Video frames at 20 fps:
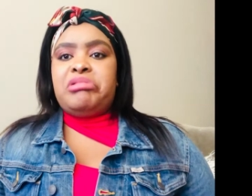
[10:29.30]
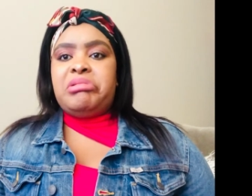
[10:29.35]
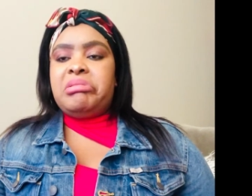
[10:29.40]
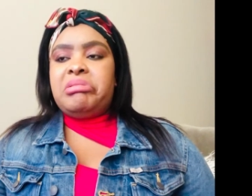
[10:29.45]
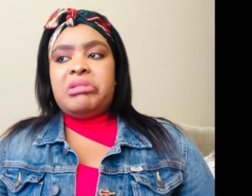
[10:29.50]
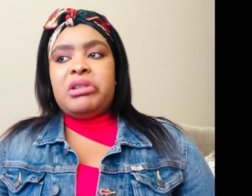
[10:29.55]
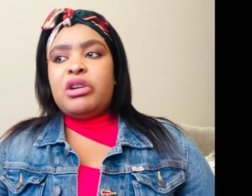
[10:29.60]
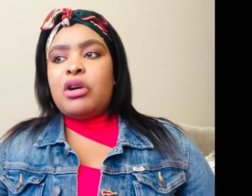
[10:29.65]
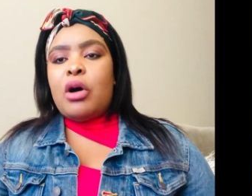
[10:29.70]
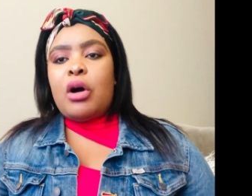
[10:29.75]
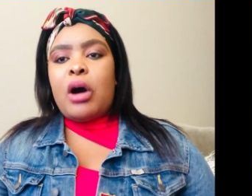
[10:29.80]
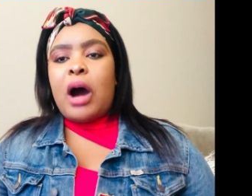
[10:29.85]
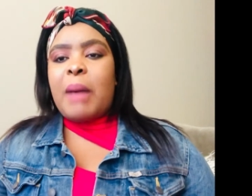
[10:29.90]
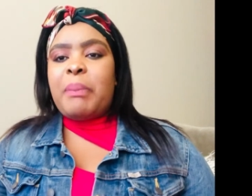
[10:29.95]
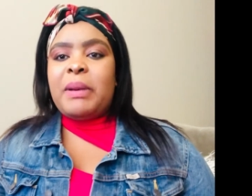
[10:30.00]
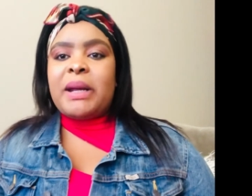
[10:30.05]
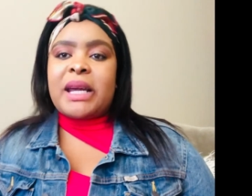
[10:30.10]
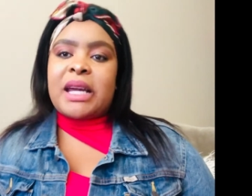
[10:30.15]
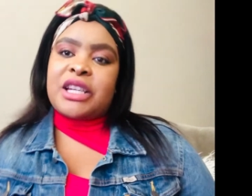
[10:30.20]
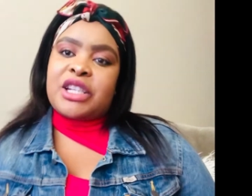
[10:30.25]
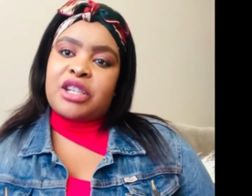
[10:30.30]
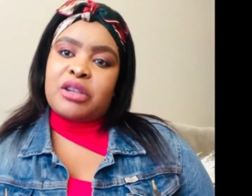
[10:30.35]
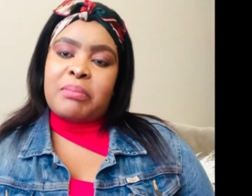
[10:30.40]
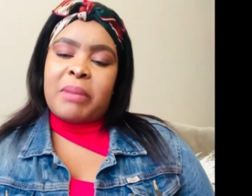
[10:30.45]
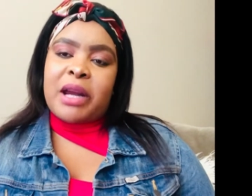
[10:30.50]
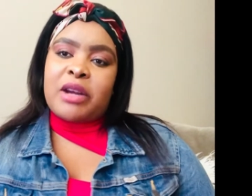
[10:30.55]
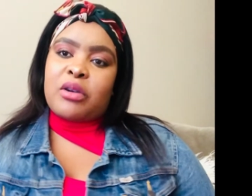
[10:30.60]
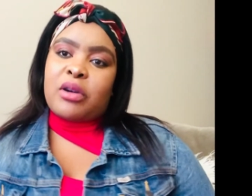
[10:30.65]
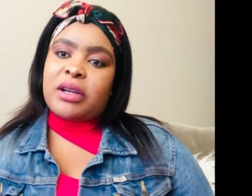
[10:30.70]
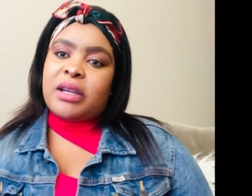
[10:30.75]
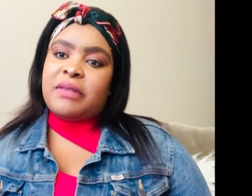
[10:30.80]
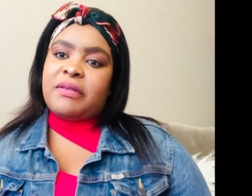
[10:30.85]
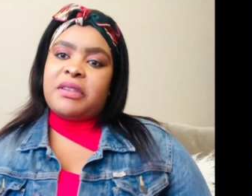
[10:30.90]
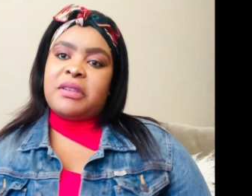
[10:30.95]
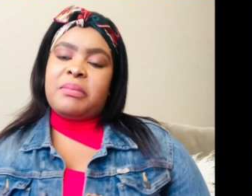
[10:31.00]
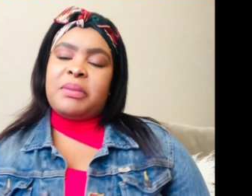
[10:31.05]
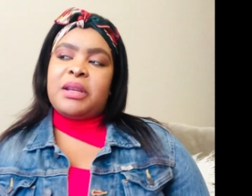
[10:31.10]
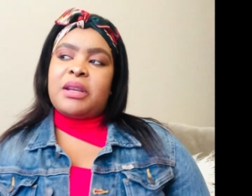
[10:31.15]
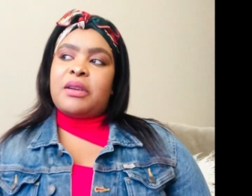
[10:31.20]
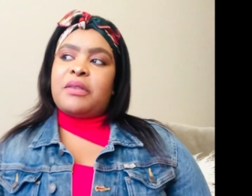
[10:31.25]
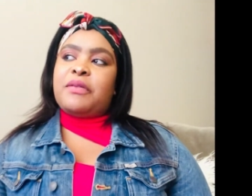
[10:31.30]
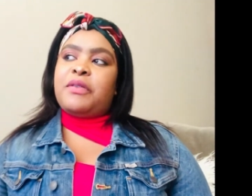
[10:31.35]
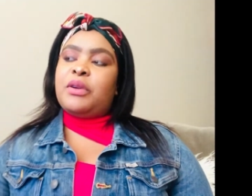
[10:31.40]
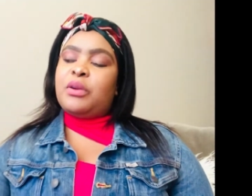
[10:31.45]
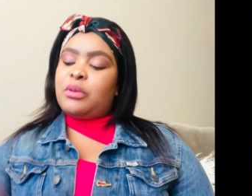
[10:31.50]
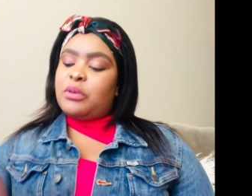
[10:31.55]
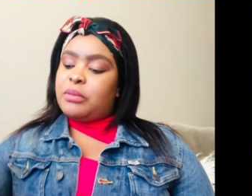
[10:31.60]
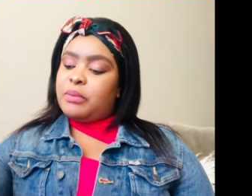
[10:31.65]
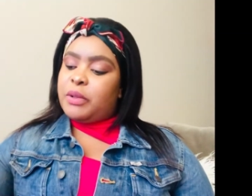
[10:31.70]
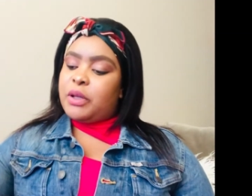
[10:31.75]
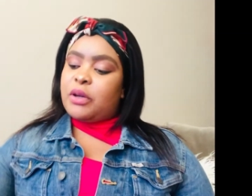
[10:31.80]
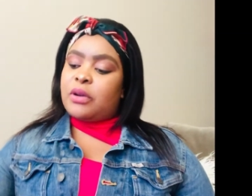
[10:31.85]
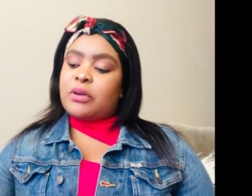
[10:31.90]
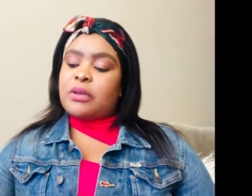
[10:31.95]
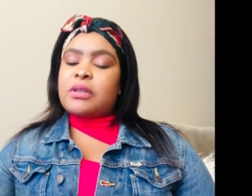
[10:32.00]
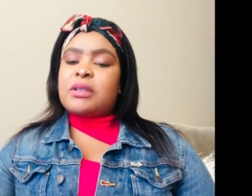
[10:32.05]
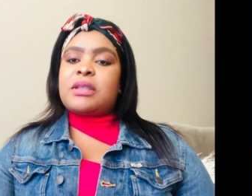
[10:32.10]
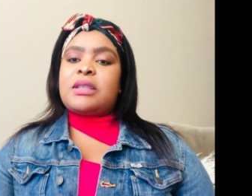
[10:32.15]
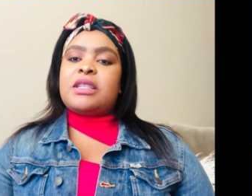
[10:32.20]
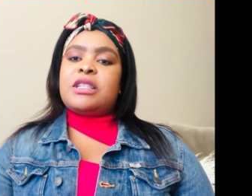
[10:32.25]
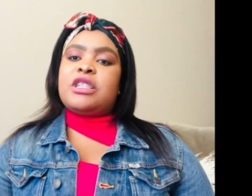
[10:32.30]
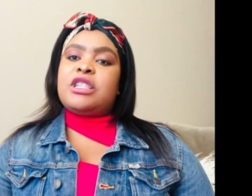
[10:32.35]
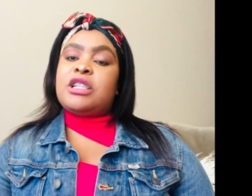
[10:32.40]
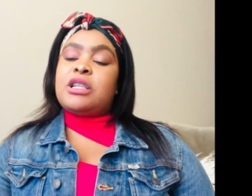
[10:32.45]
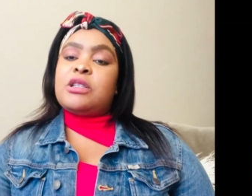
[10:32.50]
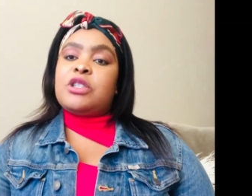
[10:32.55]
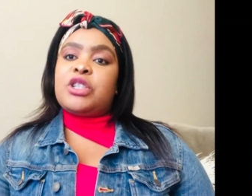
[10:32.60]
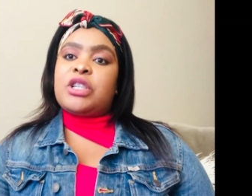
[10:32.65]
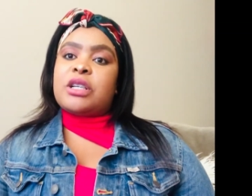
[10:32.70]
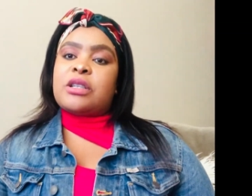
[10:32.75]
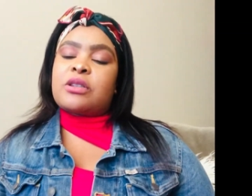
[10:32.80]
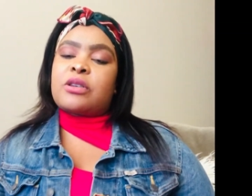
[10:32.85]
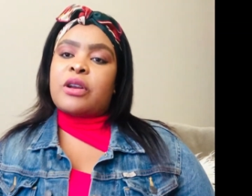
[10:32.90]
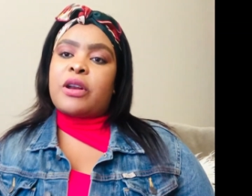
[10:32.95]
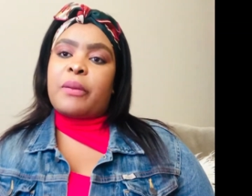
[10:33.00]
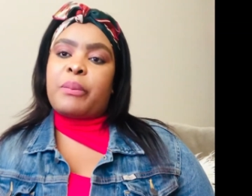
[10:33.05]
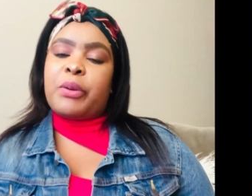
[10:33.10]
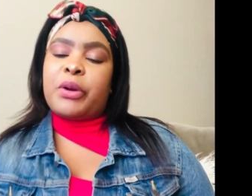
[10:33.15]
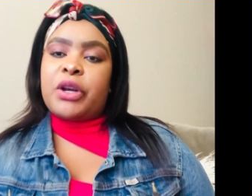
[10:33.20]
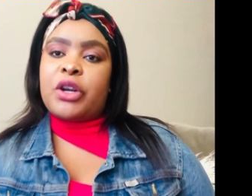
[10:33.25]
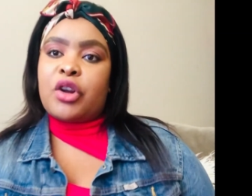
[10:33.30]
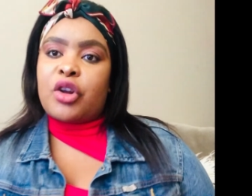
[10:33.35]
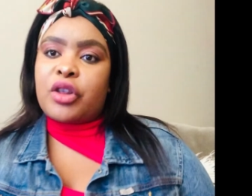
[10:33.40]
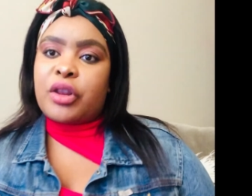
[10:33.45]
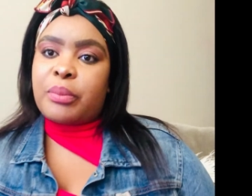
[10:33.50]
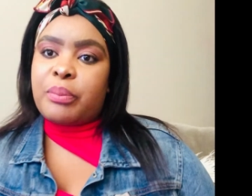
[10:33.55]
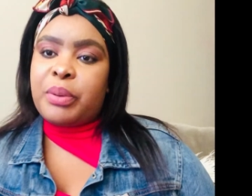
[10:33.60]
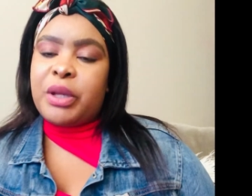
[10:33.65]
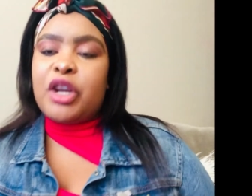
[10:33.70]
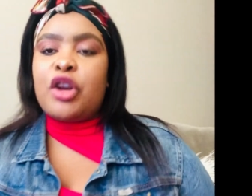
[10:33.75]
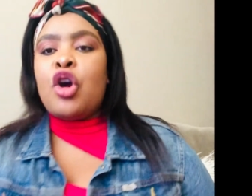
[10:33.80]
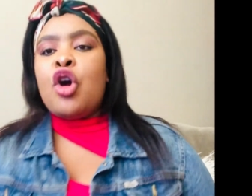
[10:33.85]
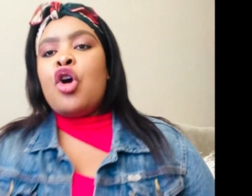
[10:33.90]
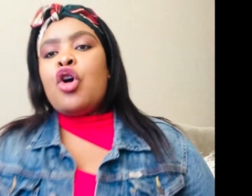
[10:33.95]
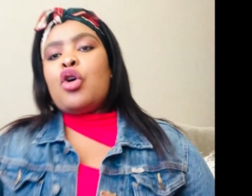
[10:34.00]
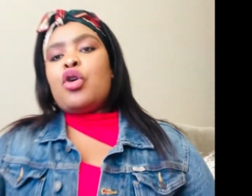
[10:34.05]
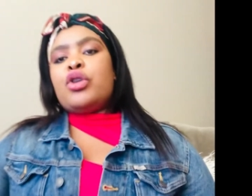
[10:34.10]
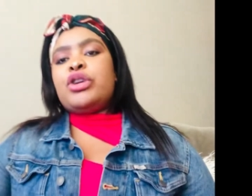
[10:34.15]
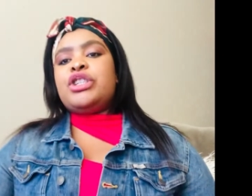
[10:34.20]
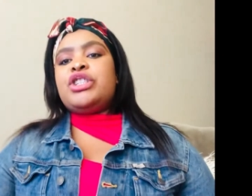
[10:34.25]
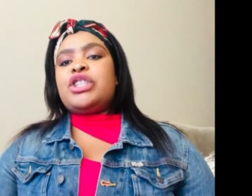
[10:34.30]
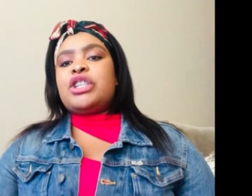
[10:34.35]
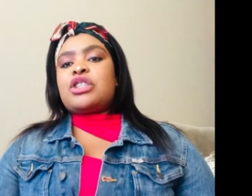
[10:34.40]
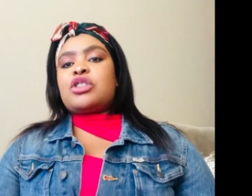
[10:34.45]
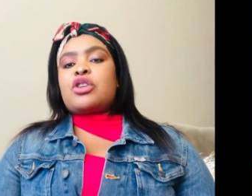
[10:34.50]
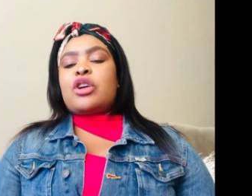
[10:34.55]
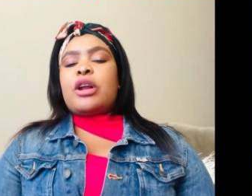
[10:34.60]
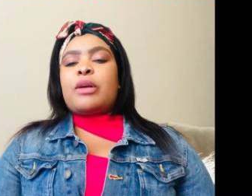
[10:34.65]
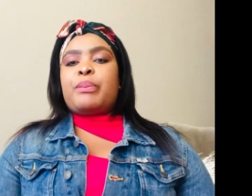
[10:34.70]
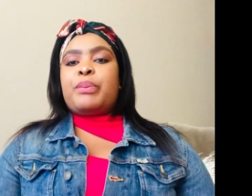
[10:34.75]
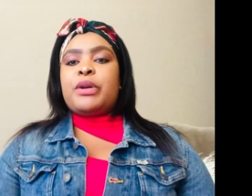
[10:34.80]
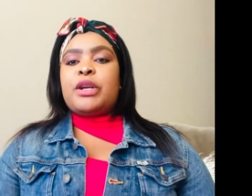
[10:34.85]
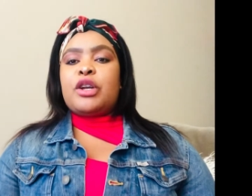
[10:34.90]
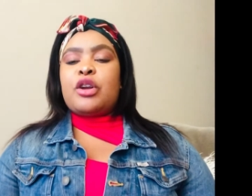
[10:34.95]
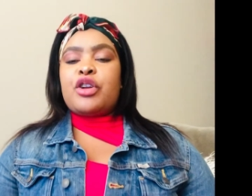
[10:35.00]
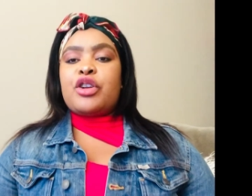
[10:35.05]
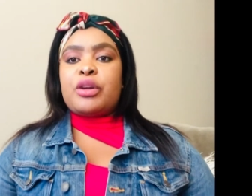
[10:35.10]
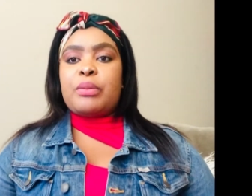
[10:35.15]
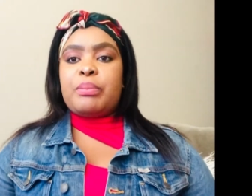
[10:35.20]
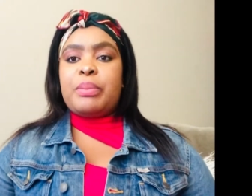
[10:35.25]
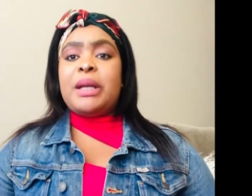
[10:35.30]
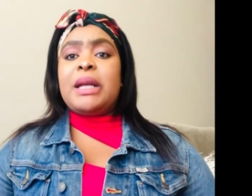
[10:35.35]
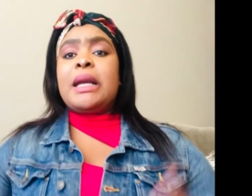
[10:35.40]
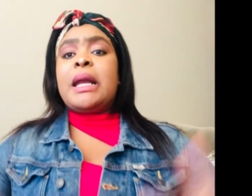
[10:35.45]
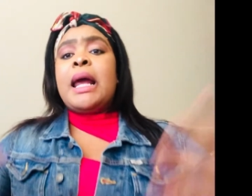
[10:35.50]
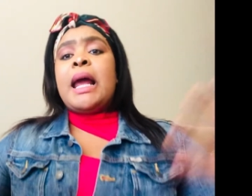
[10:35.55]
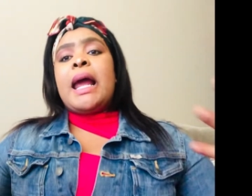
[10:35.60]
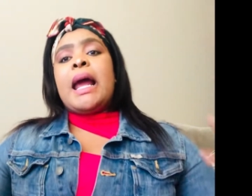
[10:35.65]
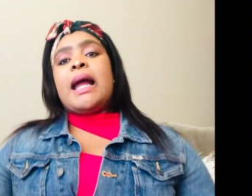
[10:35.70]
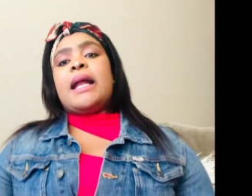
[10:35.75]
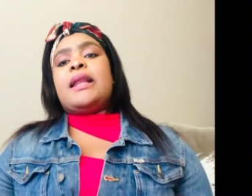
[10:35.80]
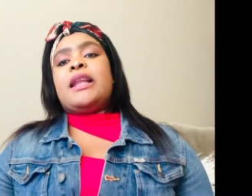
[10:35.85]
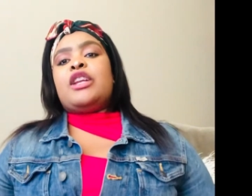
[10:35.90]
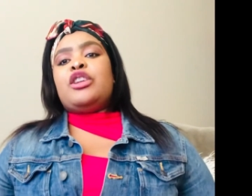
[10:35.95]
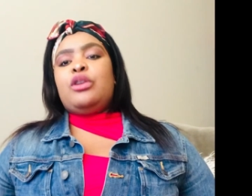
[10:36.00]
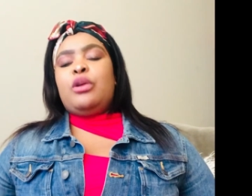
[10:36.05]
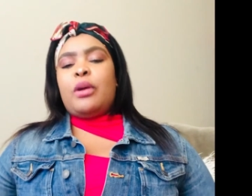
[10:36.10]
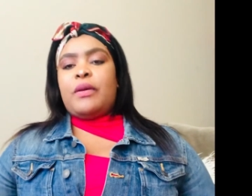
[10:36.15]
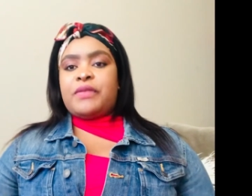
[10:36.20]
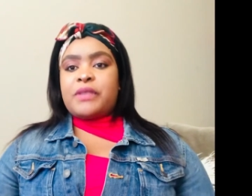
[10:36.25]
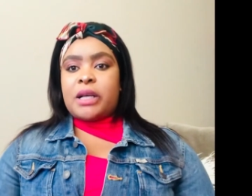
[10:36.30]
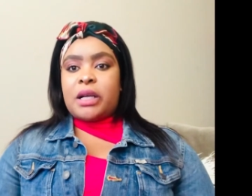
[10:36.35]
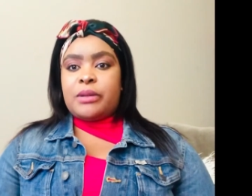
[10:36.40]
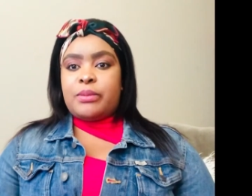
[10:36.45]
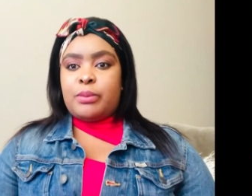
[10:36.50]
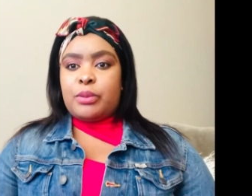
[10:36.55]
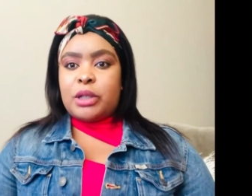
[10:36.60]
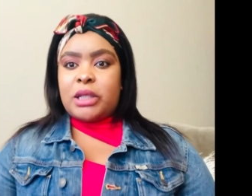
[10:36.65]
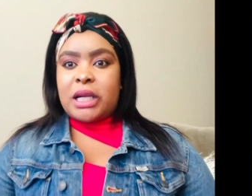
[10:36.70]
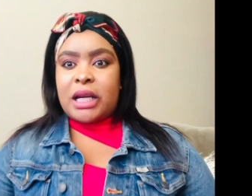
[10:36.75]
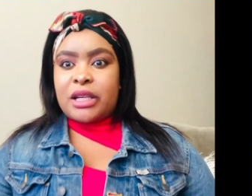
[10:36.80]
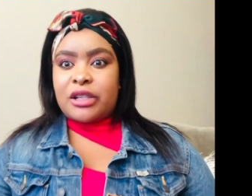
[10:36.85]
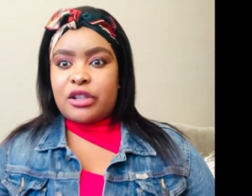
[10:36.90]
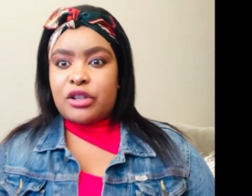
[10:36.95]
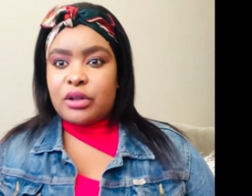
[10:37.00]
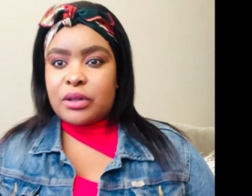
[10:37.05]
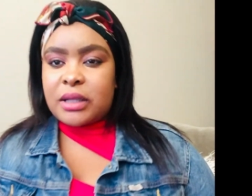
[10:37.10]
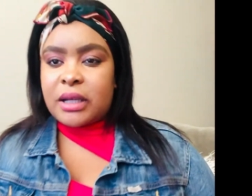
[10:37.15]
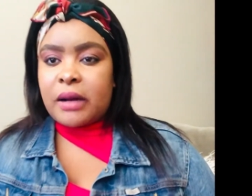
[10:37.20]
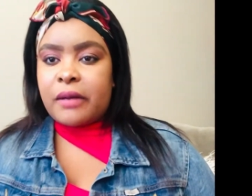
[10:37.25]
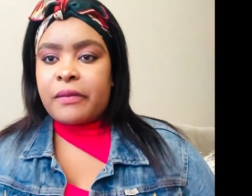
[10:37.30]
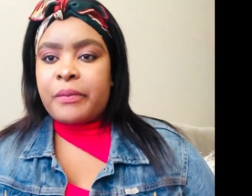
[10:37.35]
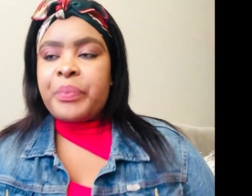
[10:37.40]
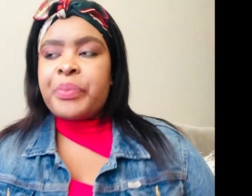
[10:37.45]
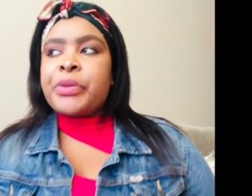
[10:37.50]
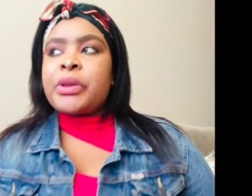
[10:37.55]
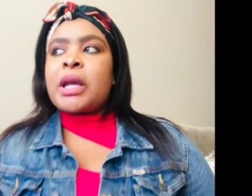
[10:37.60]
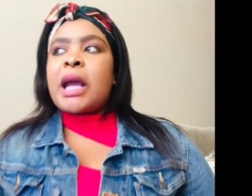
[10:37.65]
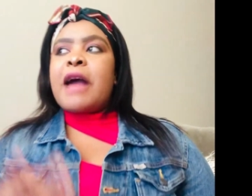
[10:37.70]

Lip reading: your application might not even be reviewed, because she's just gonna put it on the bin, or he's just gonna put it on your bin, and then you have sabotaged yourself.